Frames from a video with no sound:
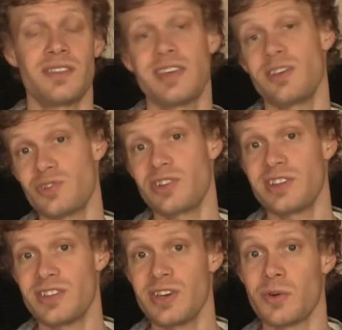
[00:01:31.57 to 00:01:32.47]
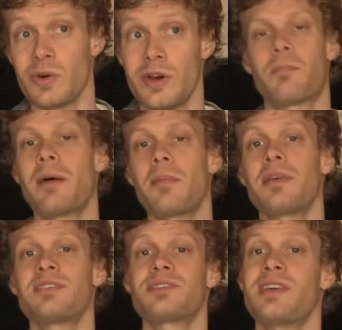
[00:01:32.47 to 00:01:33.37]
they usually do,
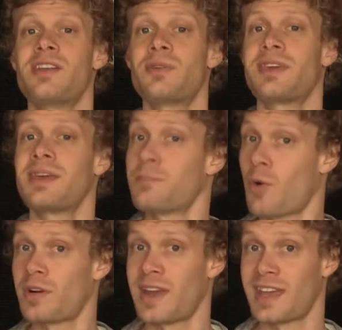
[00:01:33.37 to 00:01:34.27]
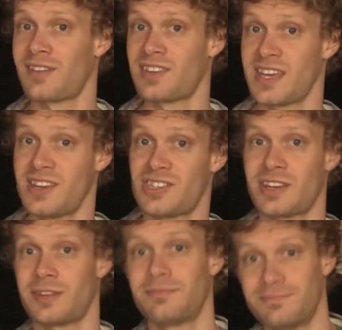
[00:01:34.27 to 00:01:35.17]
probably so they don't get more negative attention.